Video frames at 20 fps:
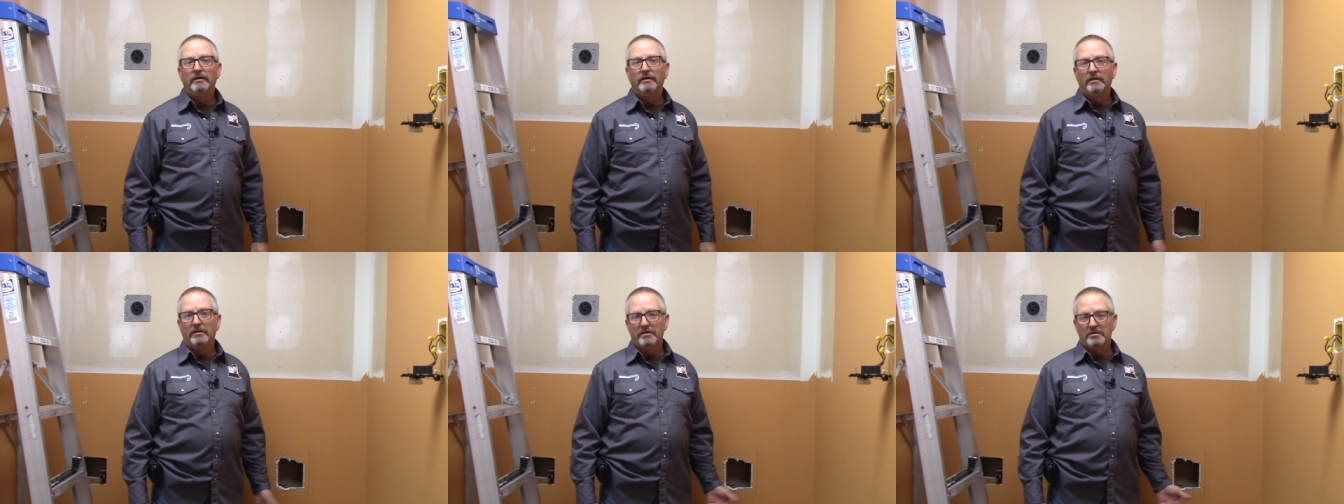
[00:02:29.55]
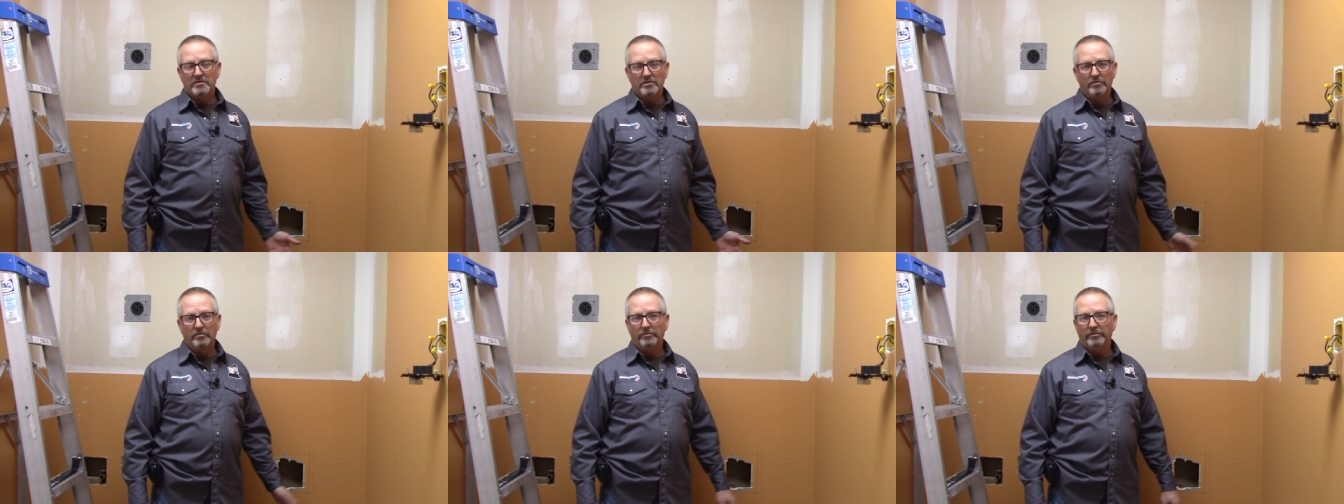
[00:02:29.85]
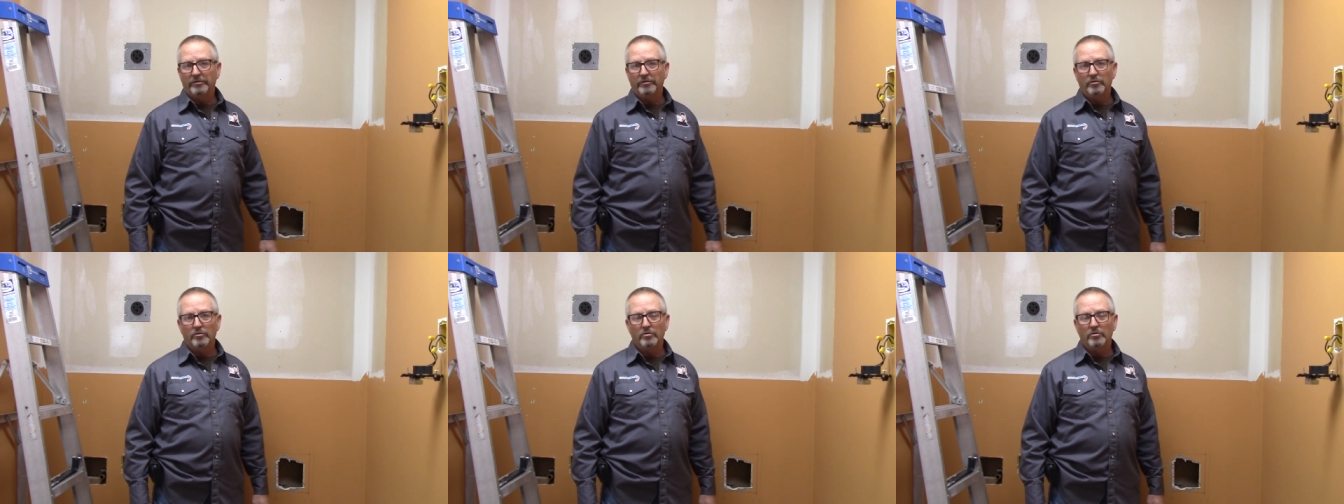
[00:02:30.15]
So
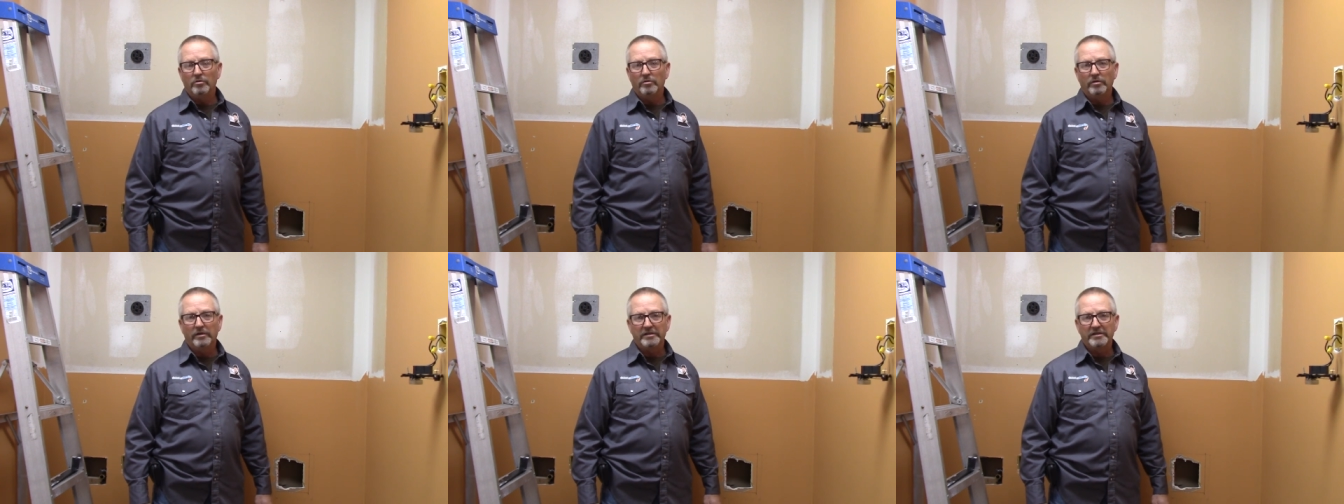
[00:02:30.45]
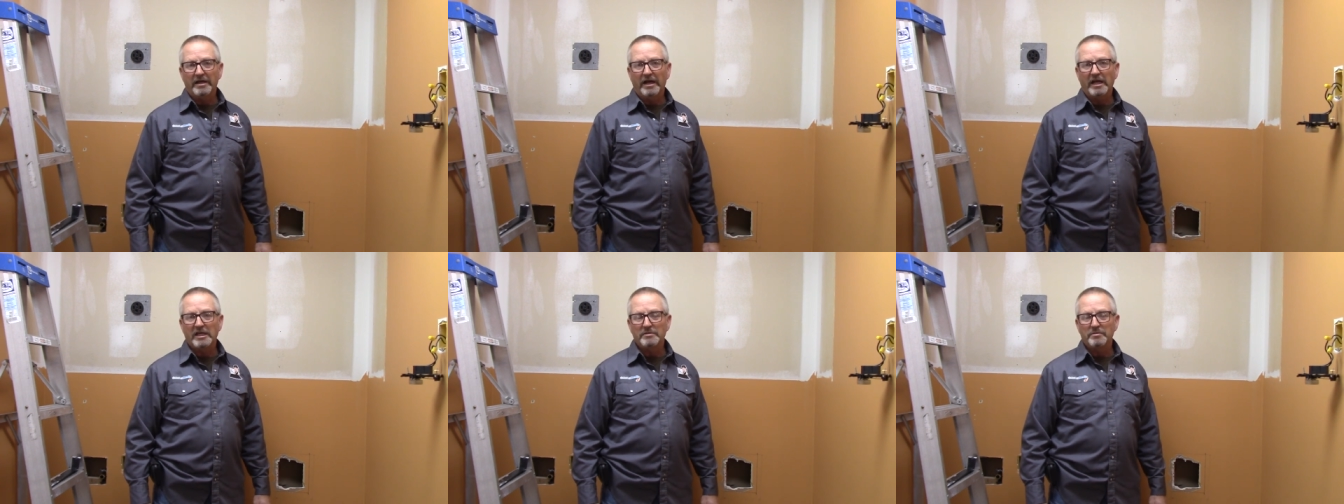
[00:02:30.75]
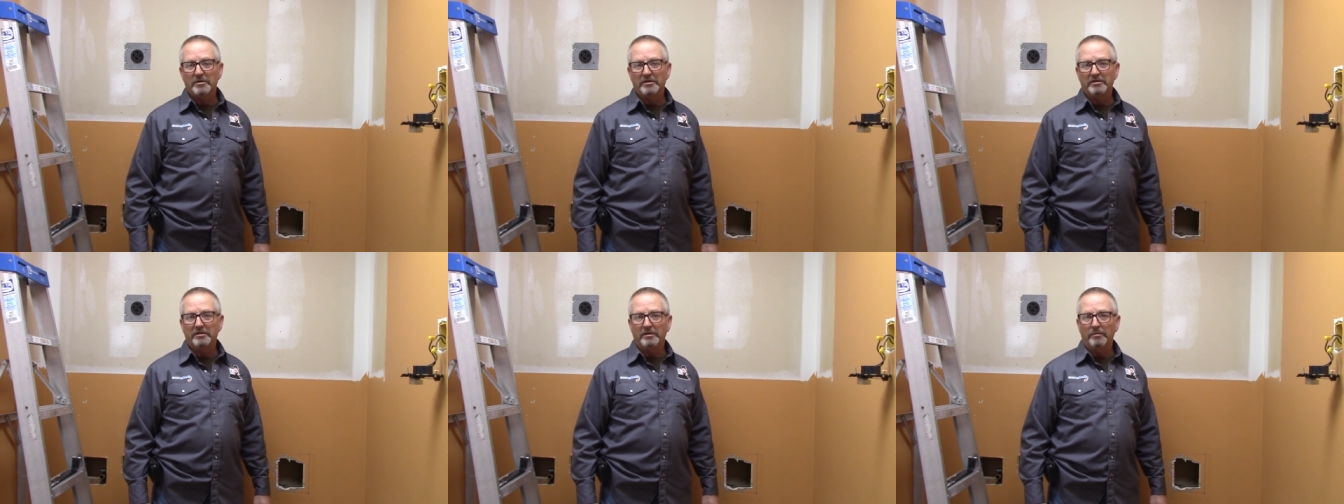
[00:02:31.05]
no
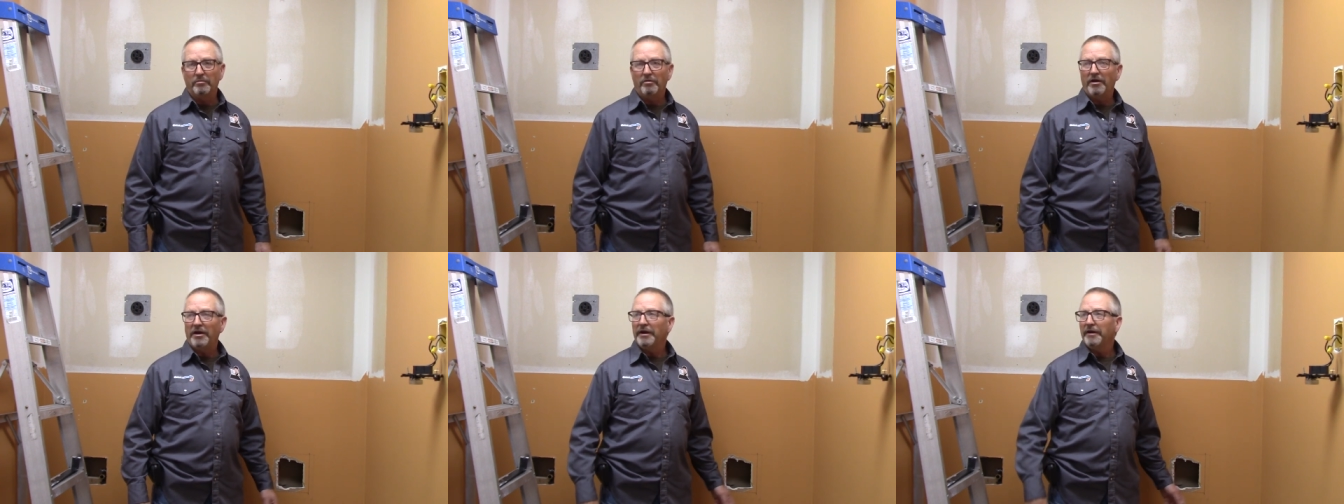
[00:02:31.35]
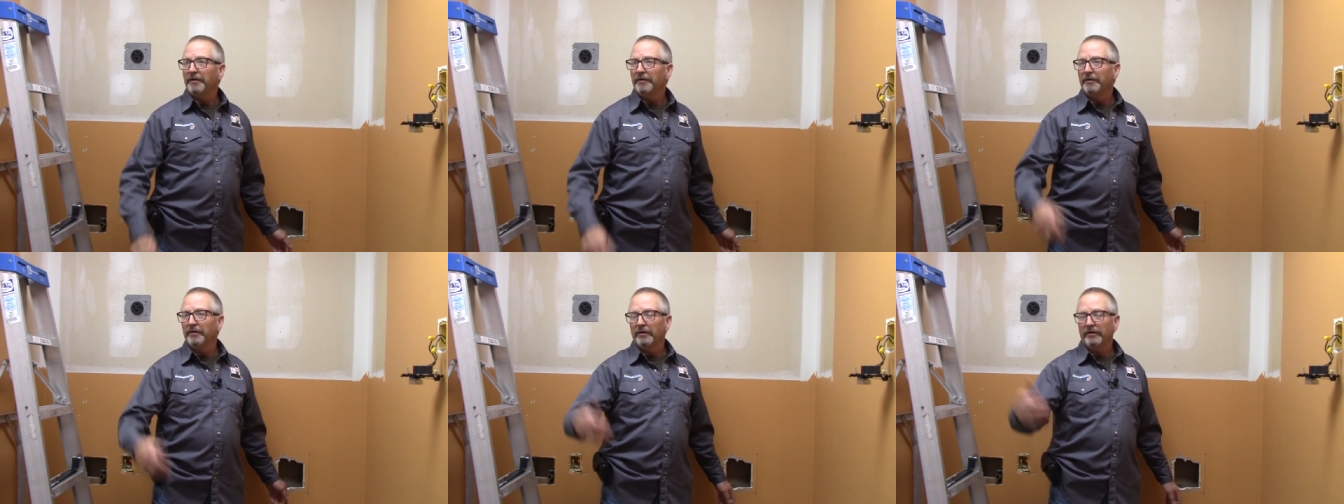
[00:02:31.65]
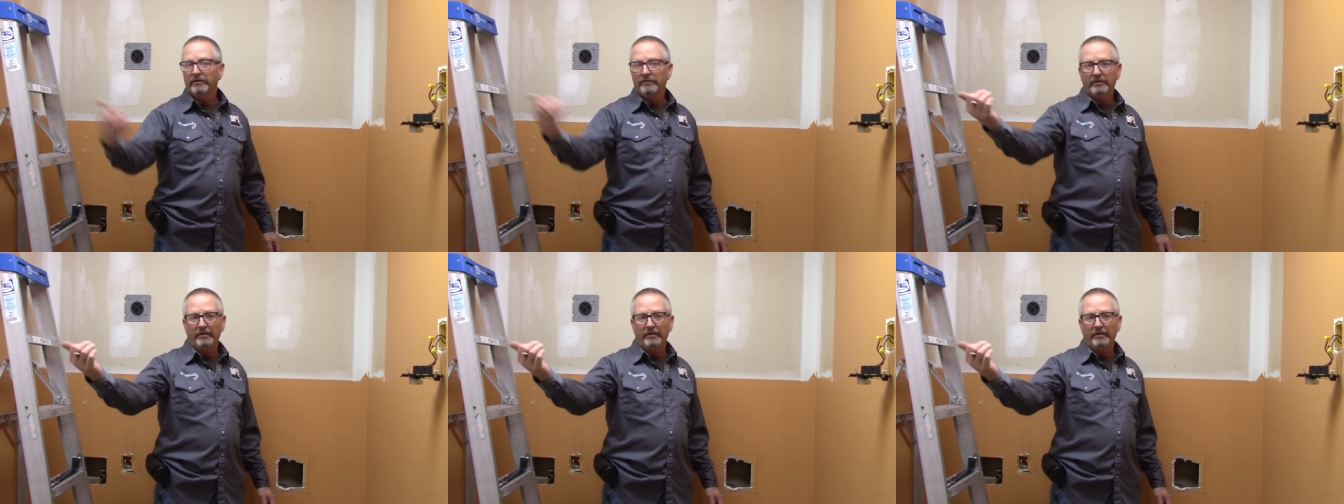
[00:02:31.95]
attachment to the breaker.